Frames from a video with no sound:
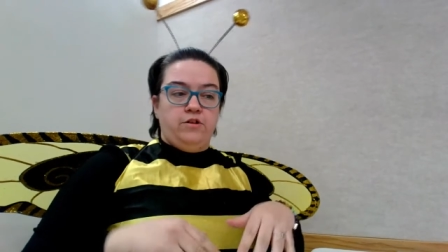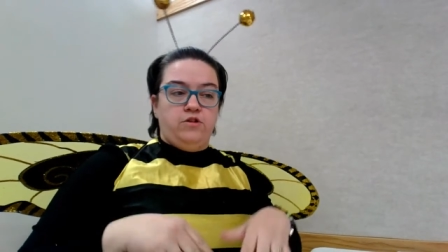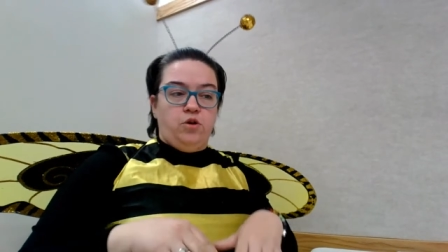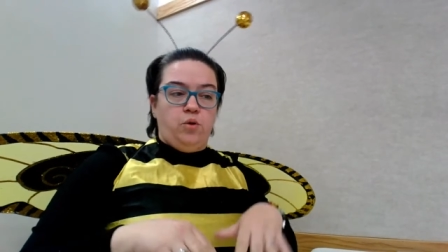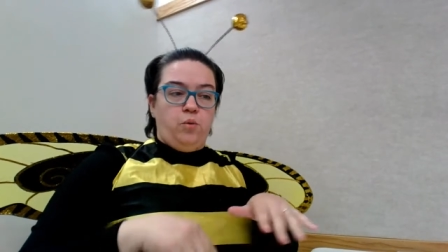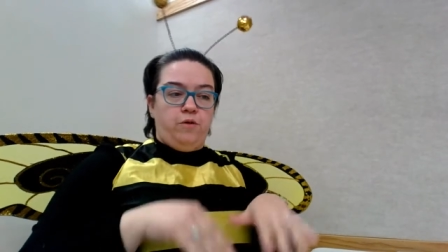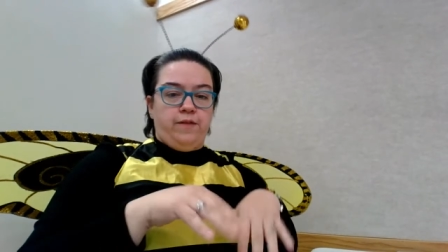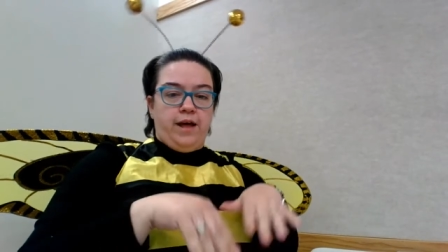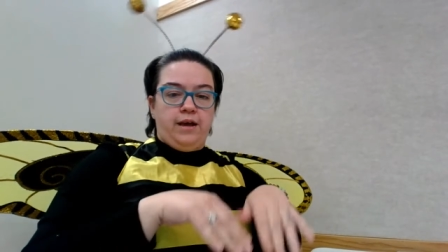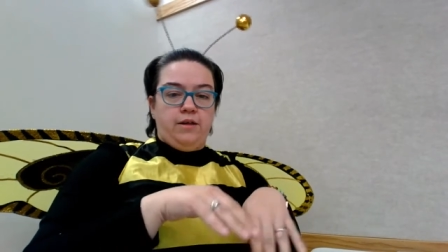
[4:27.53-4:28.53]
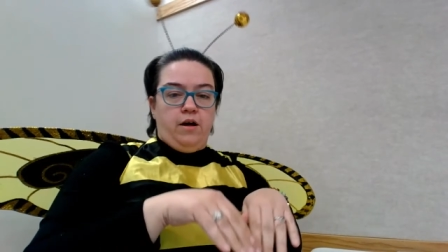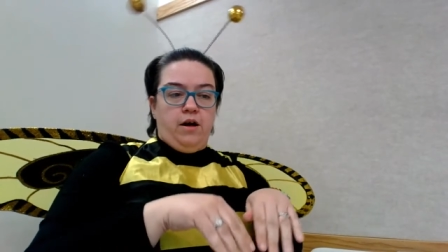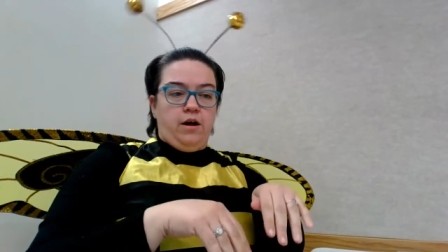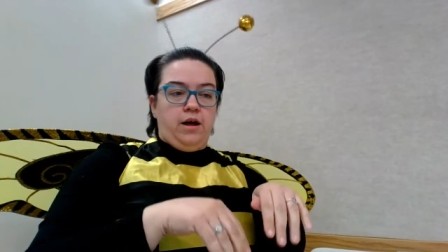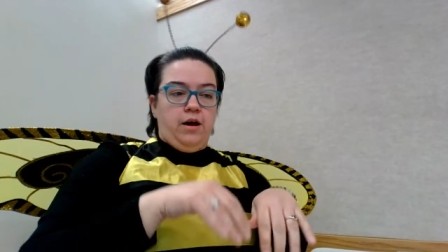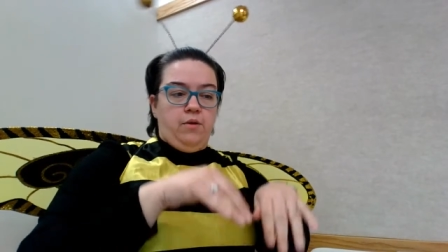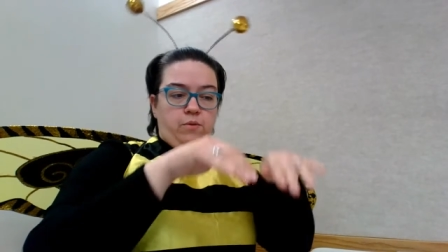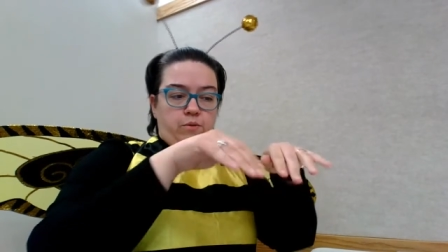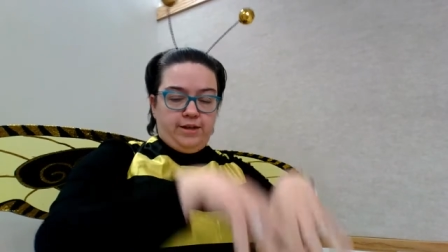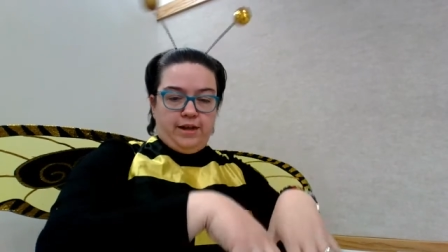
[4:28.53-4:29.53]
So we're flying along, and
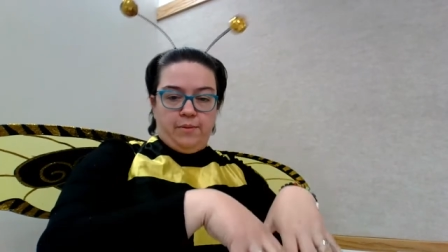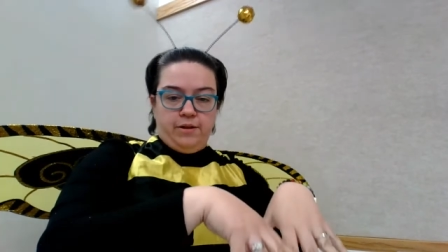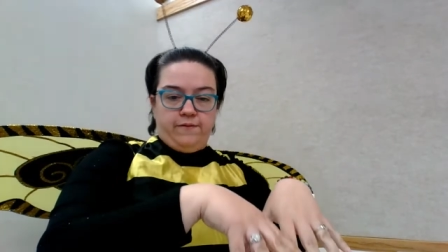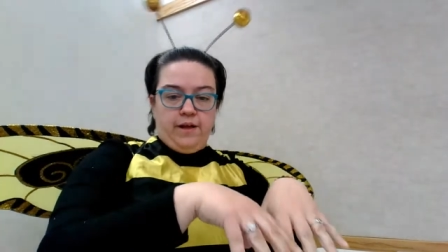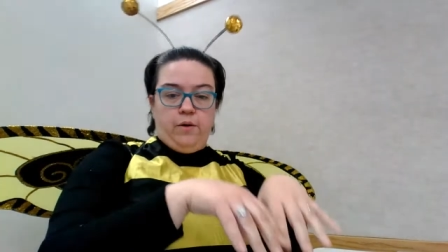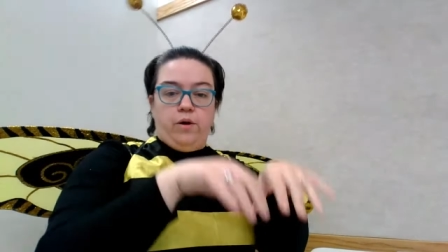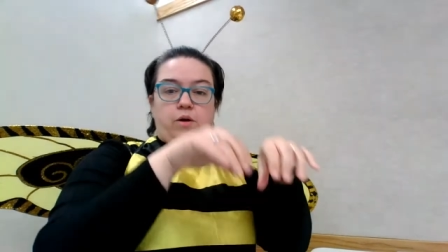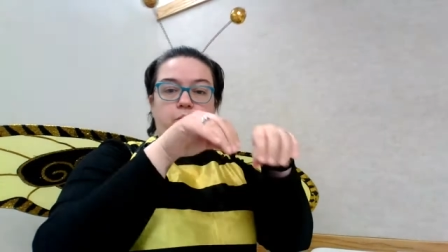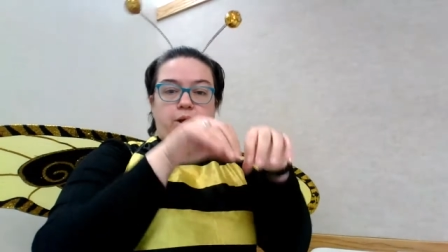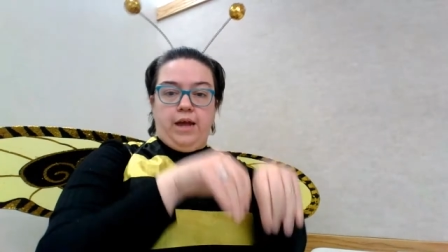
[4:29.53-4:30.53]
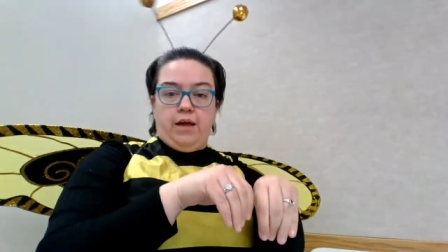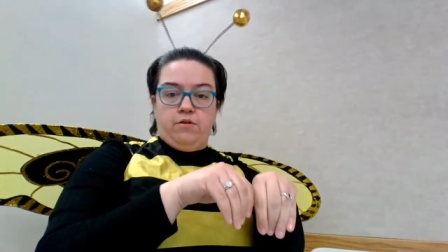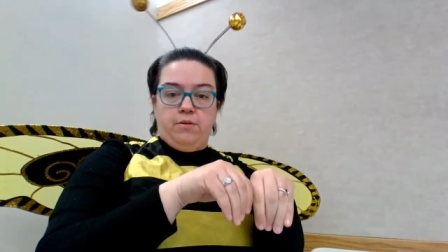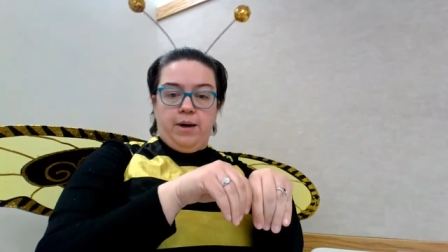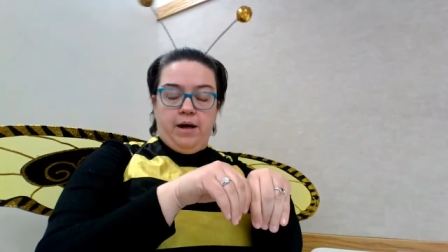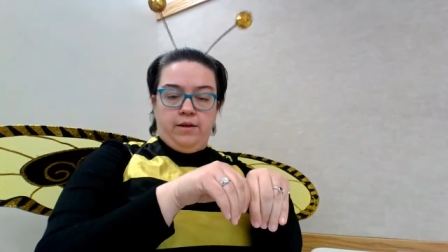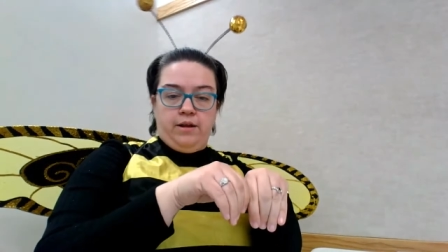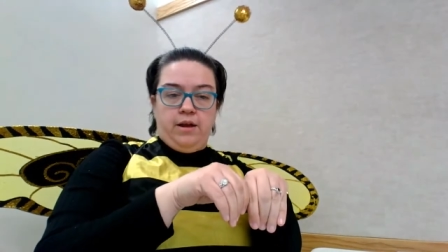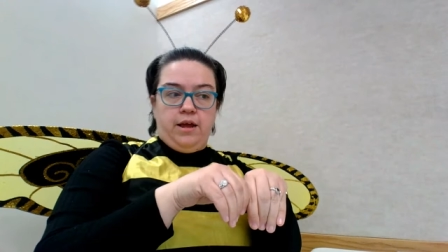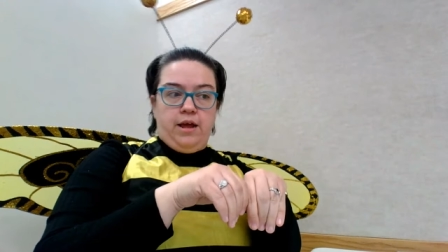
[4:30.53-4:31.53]
when we stop on the flower, we gather the
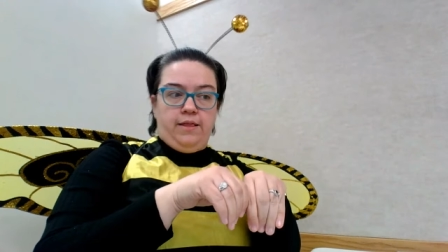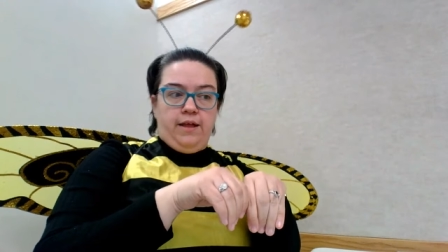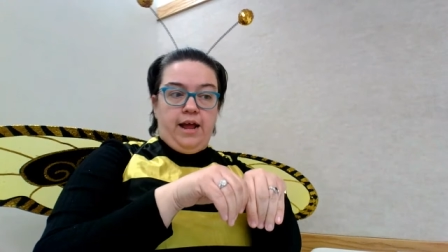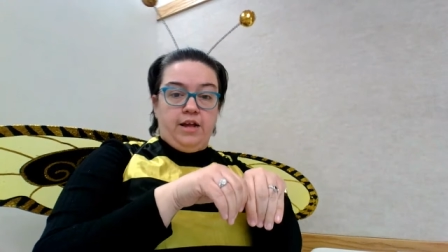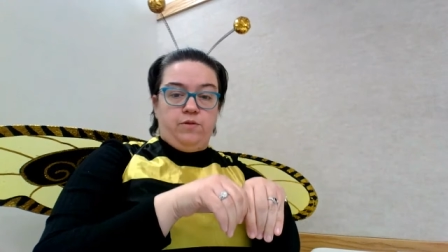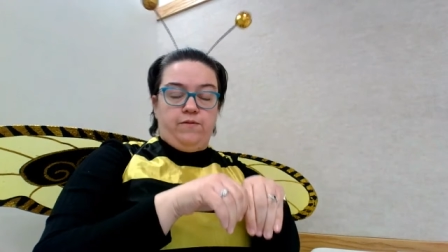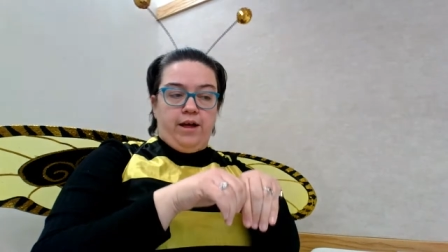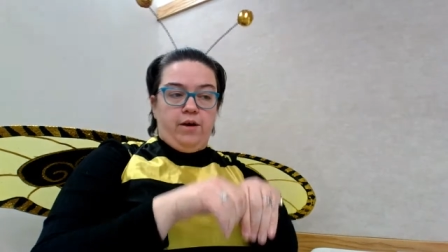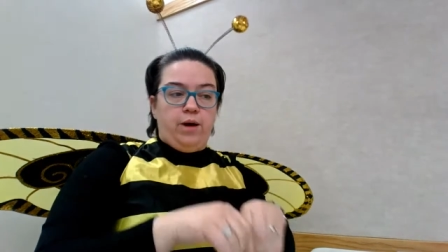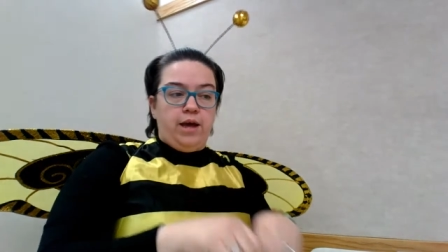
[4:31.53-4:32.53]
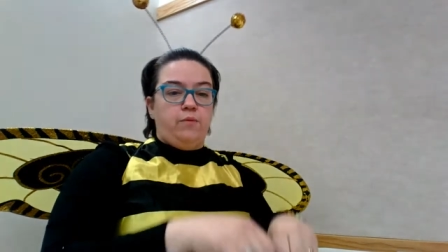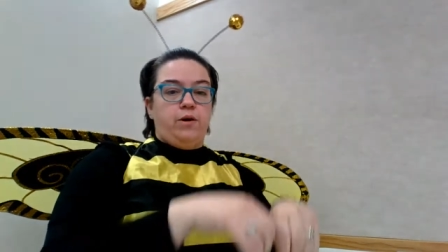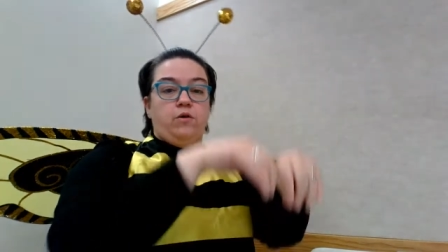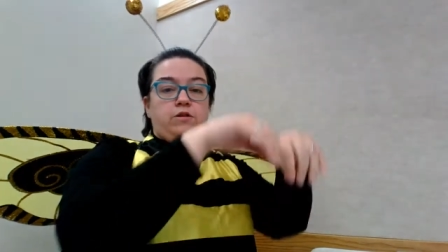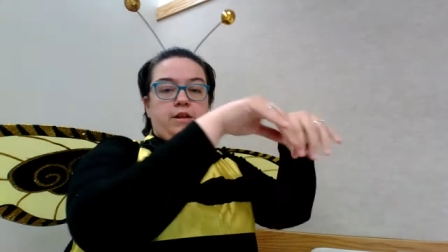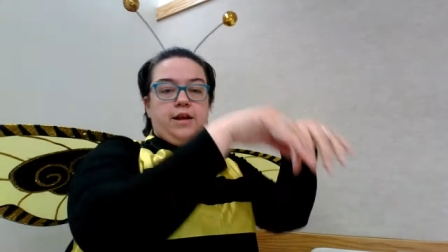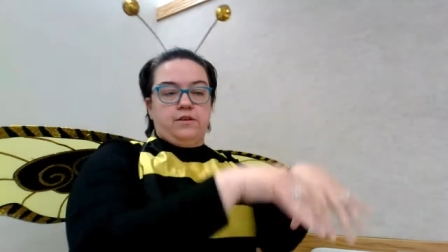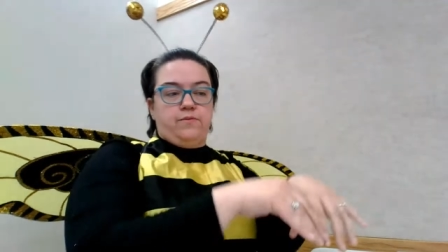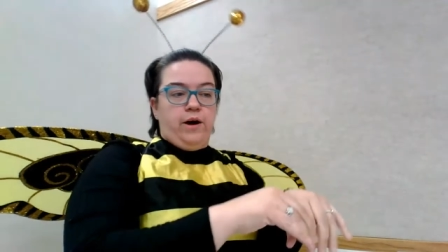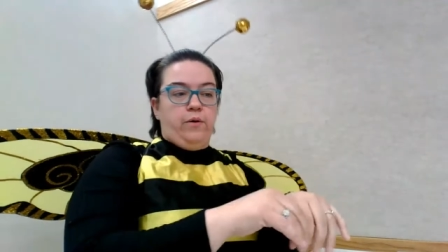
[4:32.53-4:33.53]
pollen, and then as we fly away, we go to the
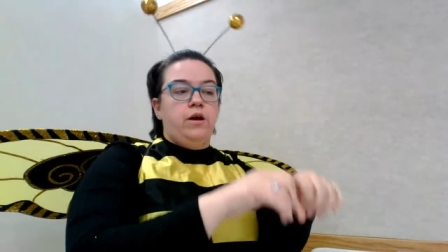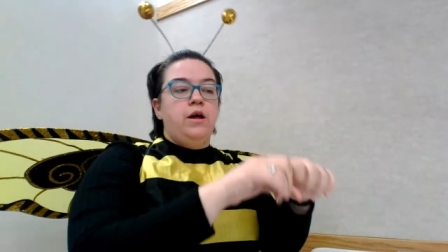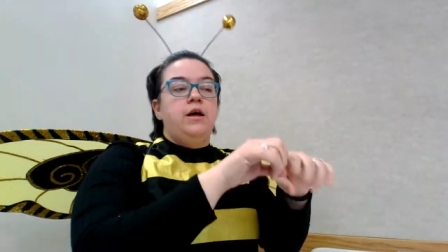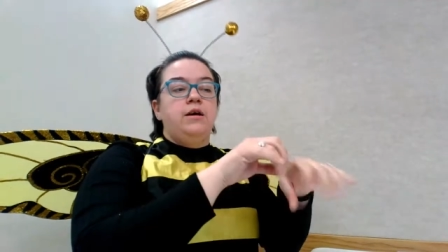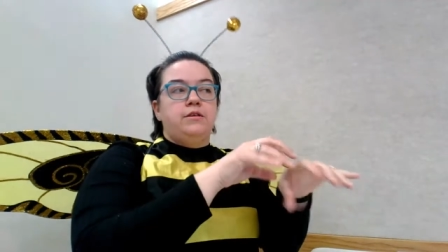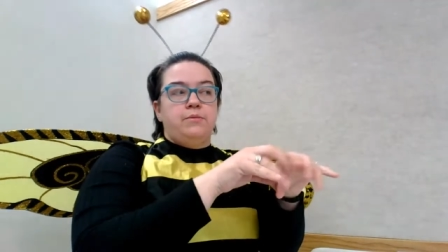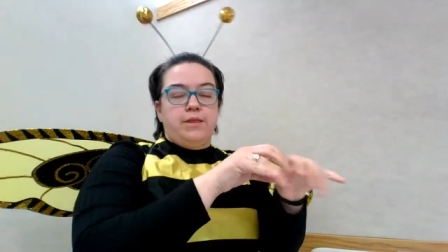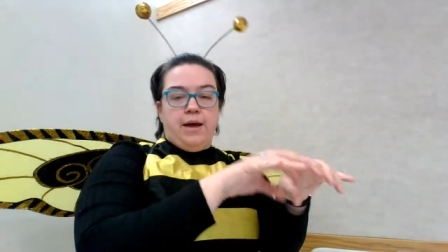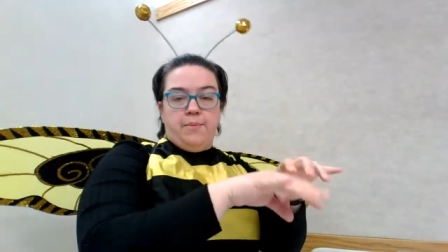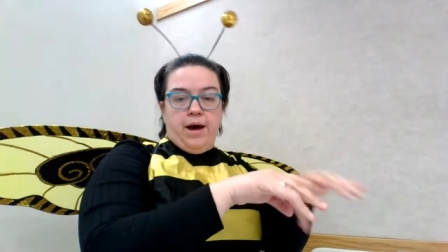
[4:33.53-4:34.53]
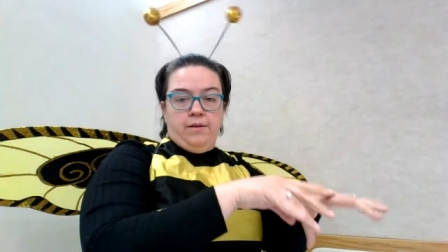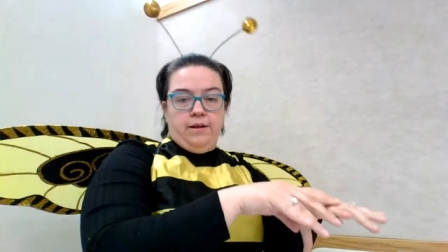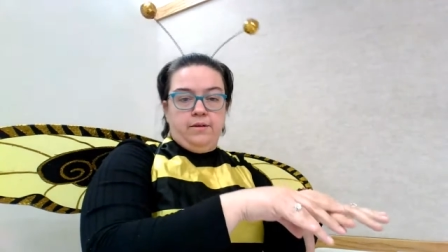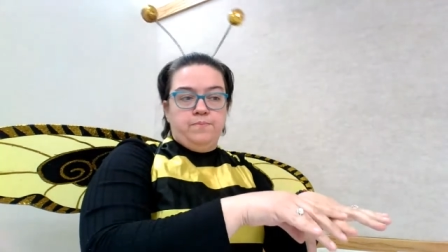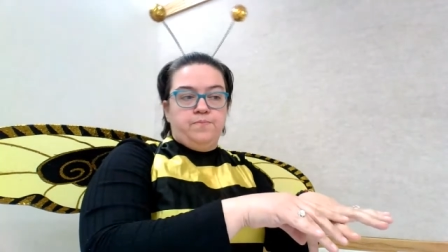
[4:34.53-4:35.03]
next flower. Some of that pollen